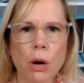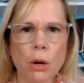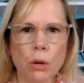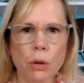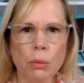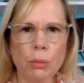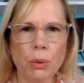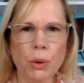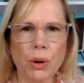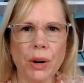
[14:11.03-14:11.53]

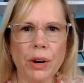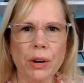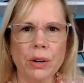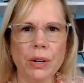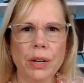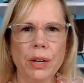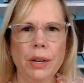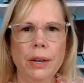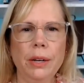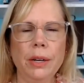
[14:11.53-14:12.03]
prayer
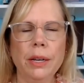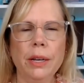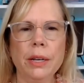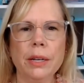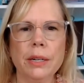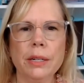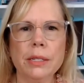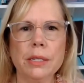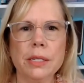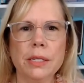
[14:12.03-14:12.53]
and
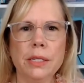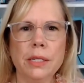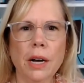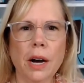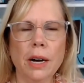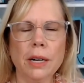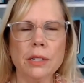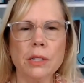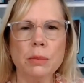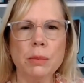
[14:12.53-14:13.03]
it's
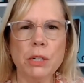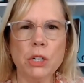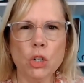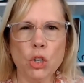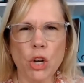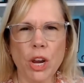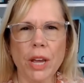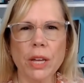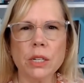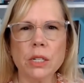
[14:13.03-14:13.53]
not to be
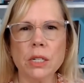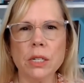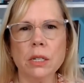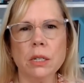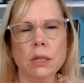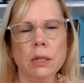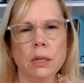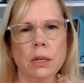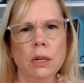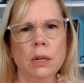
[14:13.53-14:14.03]
chanted.
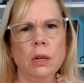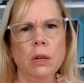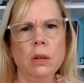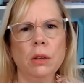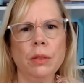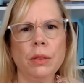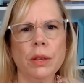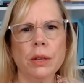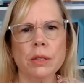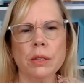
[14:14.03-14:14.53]

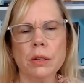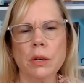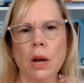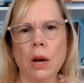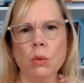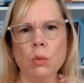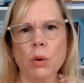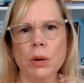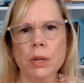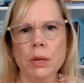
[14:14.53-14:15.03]
That's not
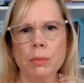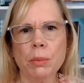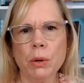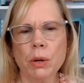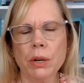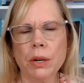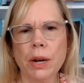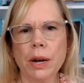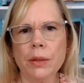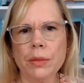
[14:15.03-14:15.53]
what he put
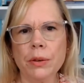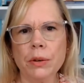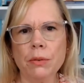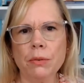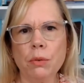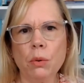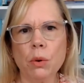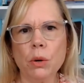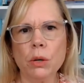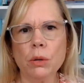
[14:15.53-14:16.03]
it out there
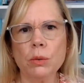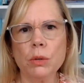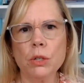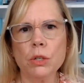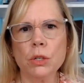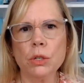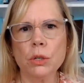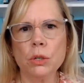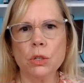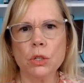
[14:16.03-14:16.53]
for. It
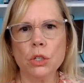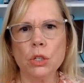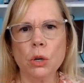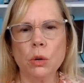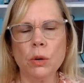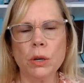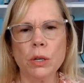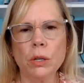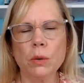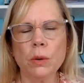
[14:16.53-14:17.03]
was
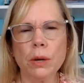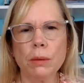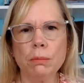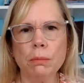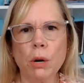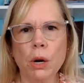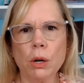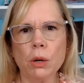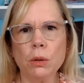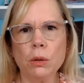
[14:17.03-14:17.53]
showing you a
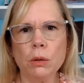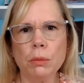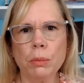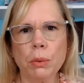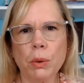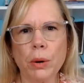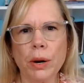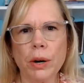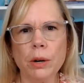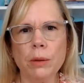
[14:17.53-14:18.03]
model of
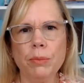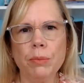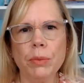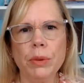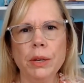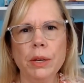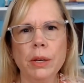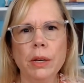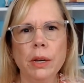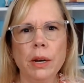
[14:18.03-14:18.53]
prayer.
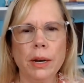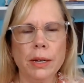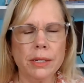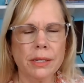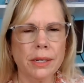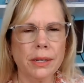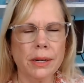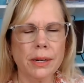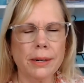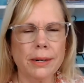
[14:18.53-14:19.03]
I
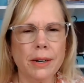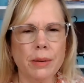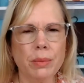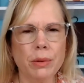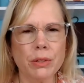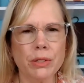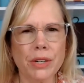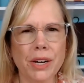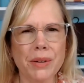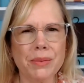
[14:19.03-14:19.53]
said that a couple
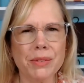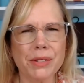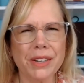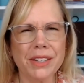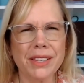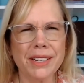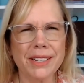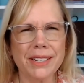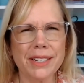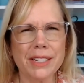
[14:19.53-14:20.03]
times. I
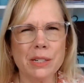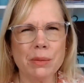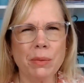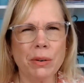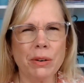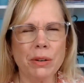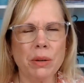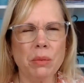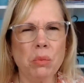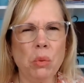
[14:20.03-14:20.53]
think it's
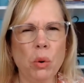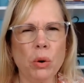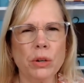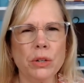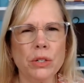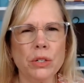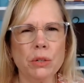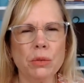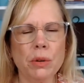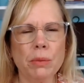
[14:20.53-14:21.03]
very
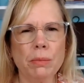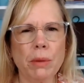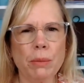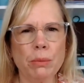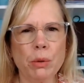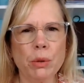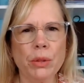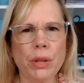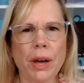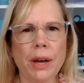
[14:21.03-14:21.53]
important to
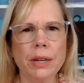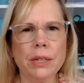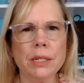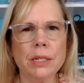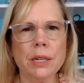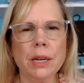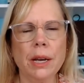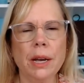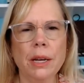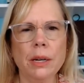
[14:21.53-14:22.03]
remember that.
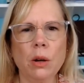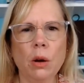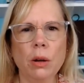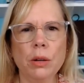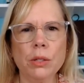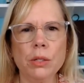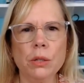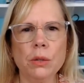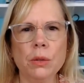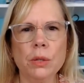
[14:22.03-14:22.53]
And
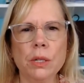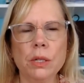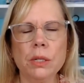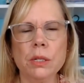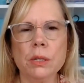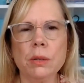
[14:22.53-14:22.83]
also these